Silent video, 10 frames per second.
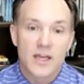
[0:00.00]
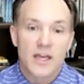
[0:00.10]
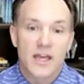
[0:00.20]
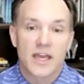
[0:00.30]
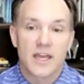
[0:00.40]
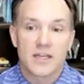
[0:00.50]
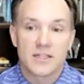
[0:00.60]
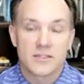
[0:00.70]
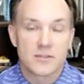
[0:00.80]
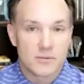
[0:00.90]

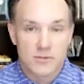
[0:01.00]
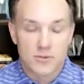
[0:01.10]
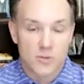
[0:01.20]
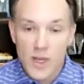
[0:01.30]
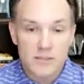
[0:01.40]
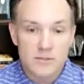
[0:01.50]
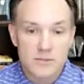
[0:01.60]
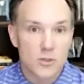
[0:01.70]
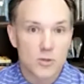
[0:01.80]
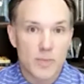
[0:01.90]
And great.
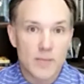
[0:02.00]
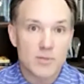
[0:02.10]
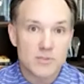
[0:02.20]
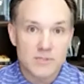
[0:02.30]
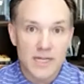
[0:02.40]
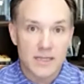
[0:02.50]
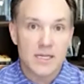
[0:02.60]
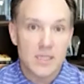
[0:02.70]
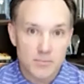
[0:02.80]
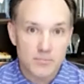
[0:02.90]
So people like
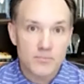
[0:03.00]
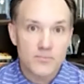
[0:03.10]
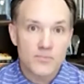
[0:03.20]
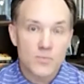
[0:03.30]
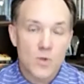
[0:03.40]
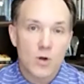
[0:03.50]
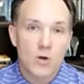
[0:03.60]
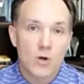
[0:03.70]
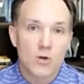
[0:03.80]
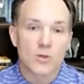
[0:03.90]
them are
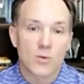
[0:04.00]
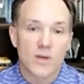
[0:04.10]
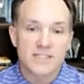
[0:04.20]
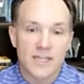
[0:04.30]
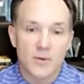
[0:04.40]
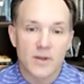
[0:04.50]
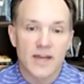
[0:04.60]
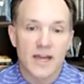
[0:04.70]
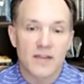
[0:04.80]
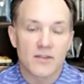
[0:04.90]
going to resonate with that,
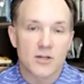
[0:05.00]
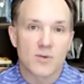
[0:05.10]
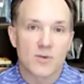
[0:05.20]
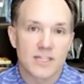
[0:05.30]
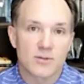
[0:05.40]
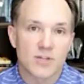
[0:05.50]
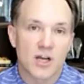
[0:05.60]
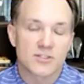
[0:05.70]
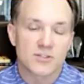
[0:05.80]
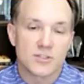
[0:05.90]
and they're going to resonate with the
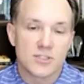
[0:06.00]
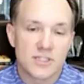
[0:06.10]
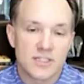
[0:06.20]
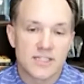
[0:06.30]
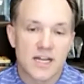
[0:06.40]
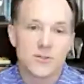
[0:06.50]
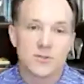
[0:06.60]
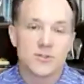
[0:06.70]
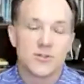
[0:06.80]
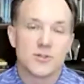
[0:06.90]
hustle and the desire to
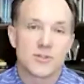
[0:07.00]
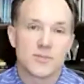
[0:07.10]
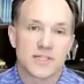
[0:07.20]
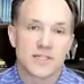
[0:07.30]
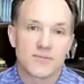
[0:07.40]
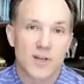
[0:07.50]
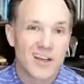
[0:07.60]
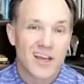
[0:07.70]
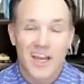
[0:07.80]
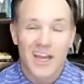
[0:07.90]
do something different.
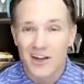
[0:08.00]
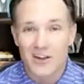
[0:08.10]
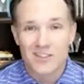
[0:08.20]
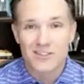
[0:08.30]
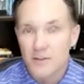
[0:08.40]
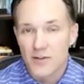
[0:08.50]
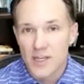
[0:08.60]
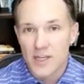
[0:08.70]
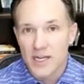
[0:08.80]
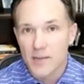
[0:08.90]
And honestly, you think
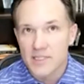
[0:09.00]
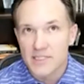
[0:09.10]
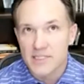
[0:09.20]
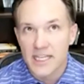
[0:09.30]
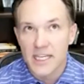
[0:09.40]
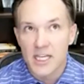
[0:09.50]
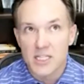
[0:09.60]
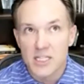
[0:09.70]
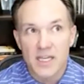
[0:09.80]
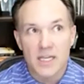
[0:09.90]
about a company like
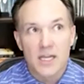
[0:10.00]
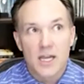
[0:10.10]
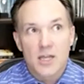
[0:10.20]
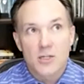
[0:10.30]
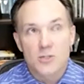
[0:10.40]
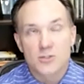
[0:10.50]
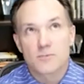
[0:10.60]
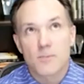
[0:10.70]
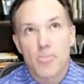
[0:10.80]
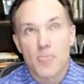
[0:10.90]
EXP,
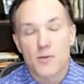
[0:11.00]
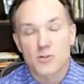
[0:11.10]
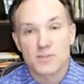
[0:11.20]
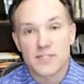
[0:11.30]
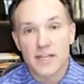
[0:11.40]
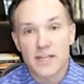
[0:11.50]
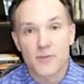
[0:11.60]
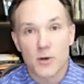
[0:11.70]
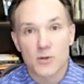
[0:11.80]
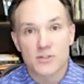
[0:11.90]
there's plenty of
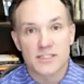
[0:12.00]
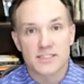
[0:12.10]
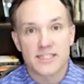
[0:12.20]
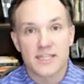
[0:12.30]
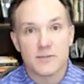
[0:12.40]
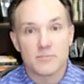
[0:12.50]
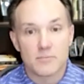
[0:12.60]
folks that see